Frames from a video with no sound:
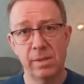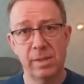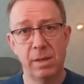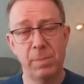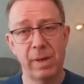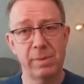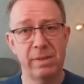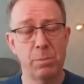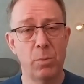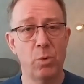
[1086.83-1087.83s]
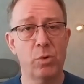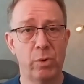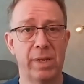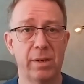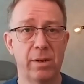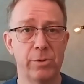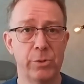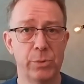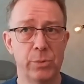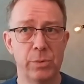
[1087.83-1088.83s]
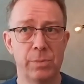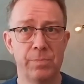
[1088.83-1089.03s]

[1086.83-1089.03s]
then it becomes even more critical to